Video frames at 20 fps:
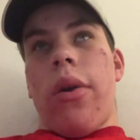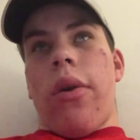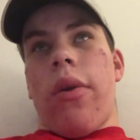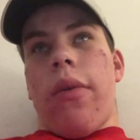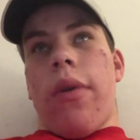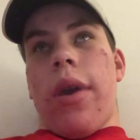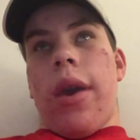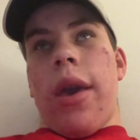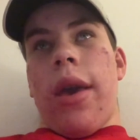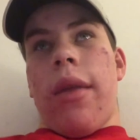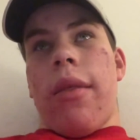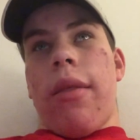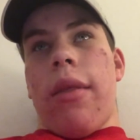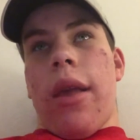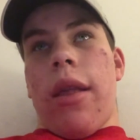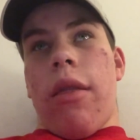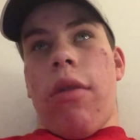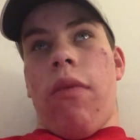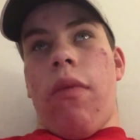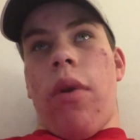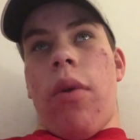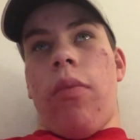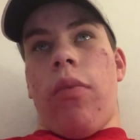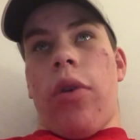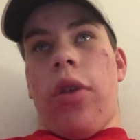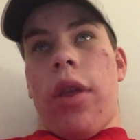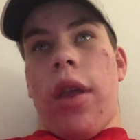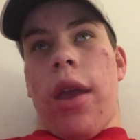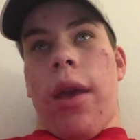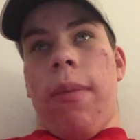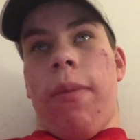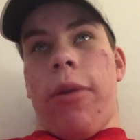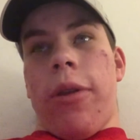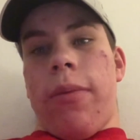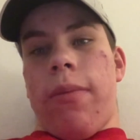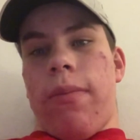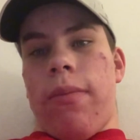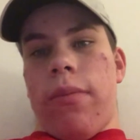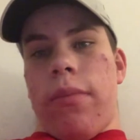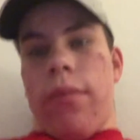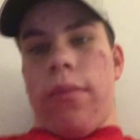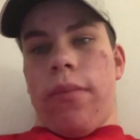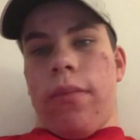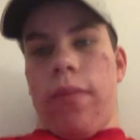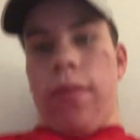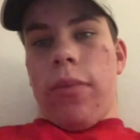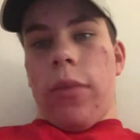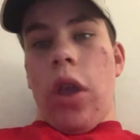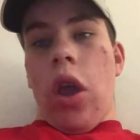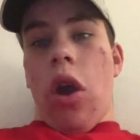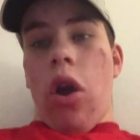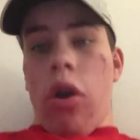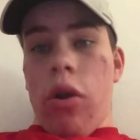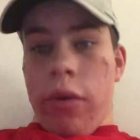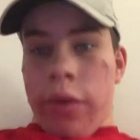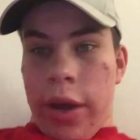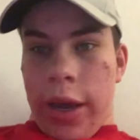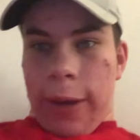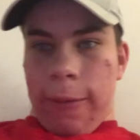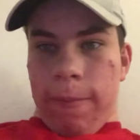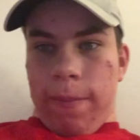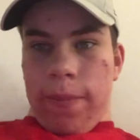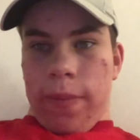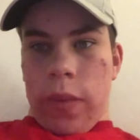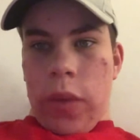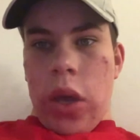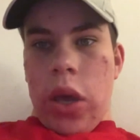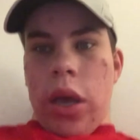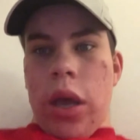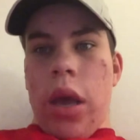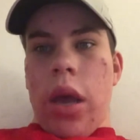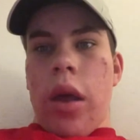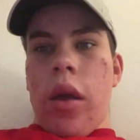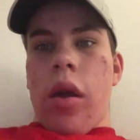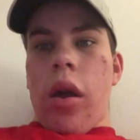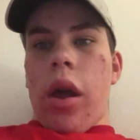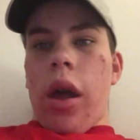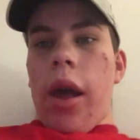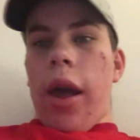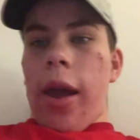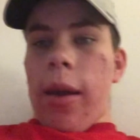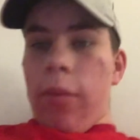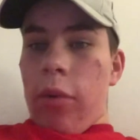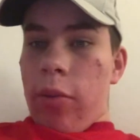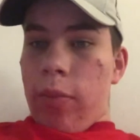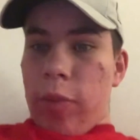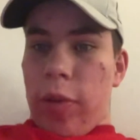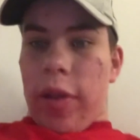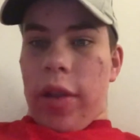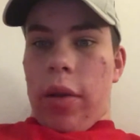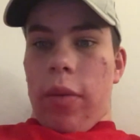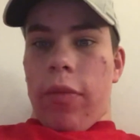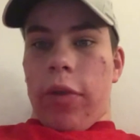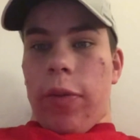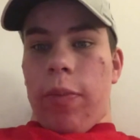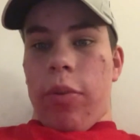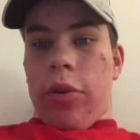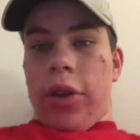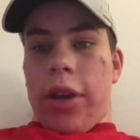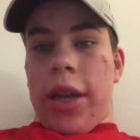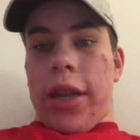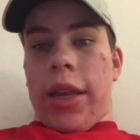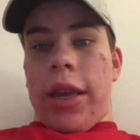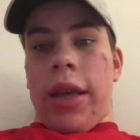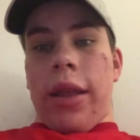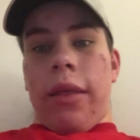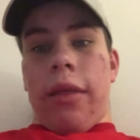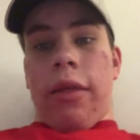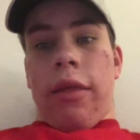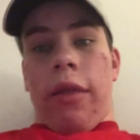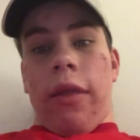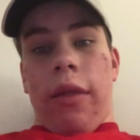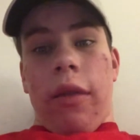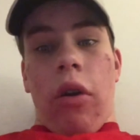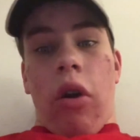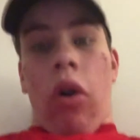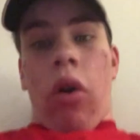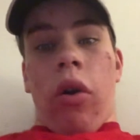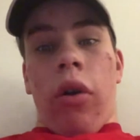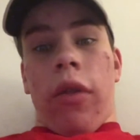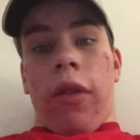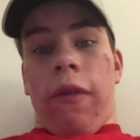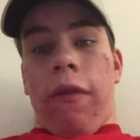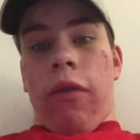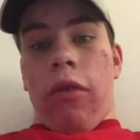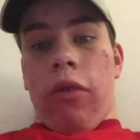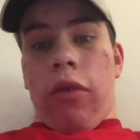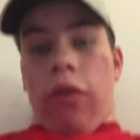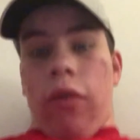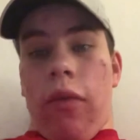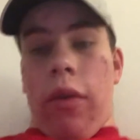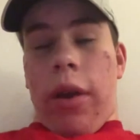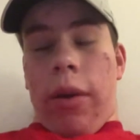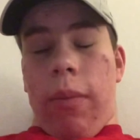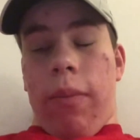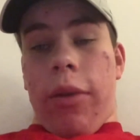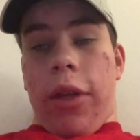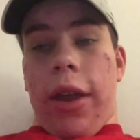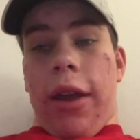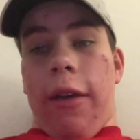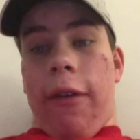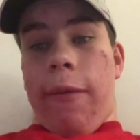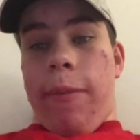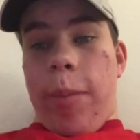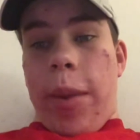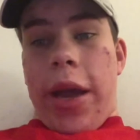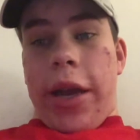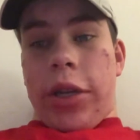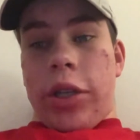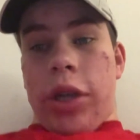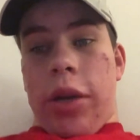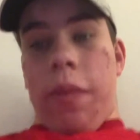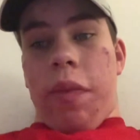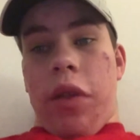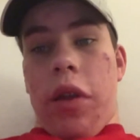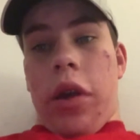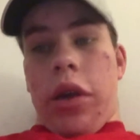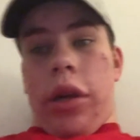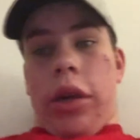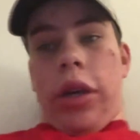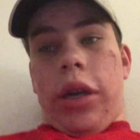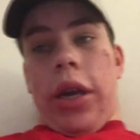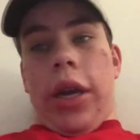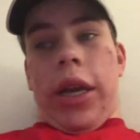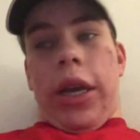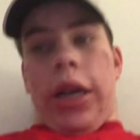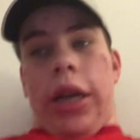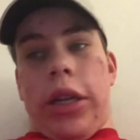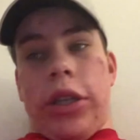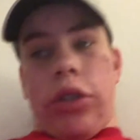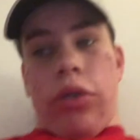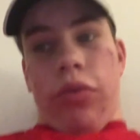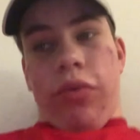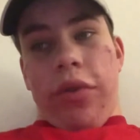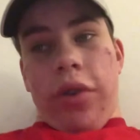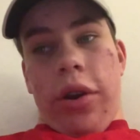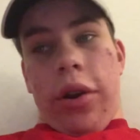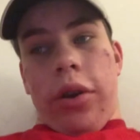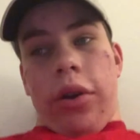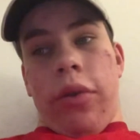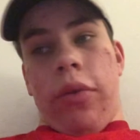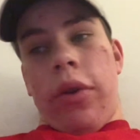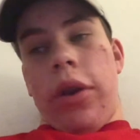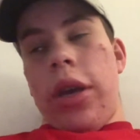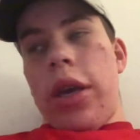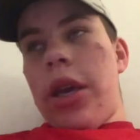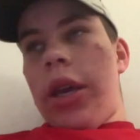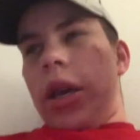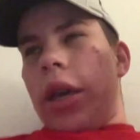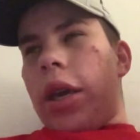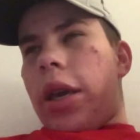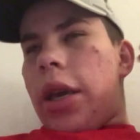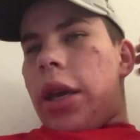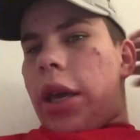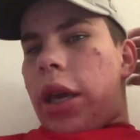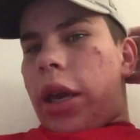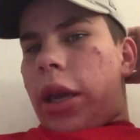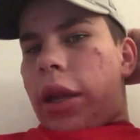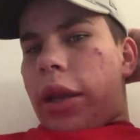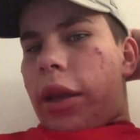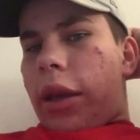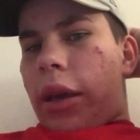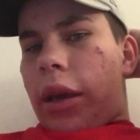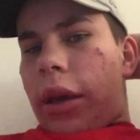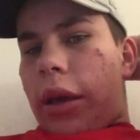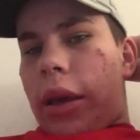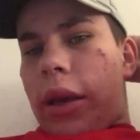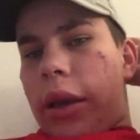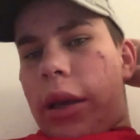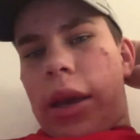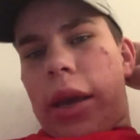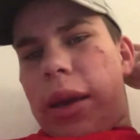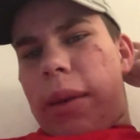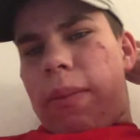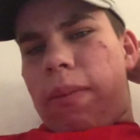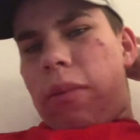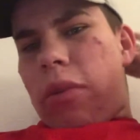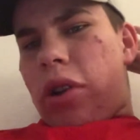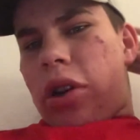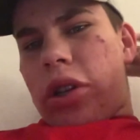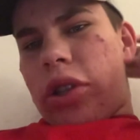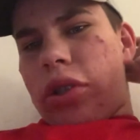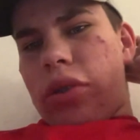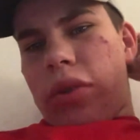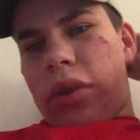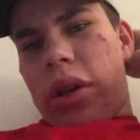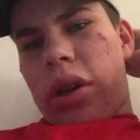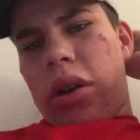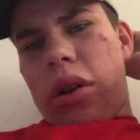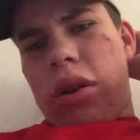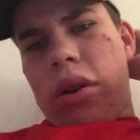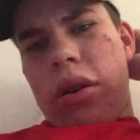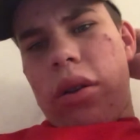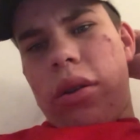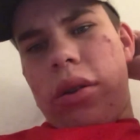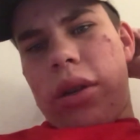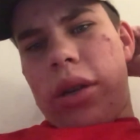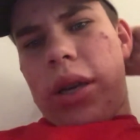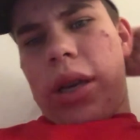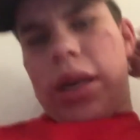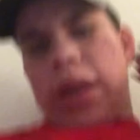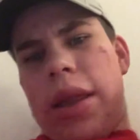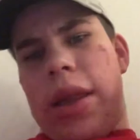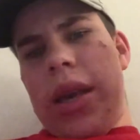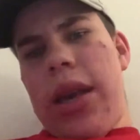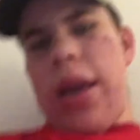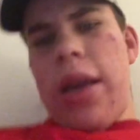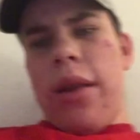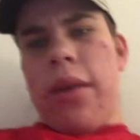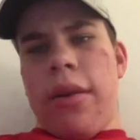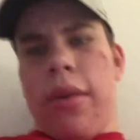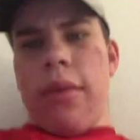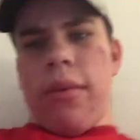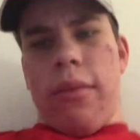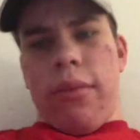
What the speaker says: Okay, that's what will happen. All right. I'm almost done with predicting all the first-round playoff matchups. I got Toronto and Montreal, and then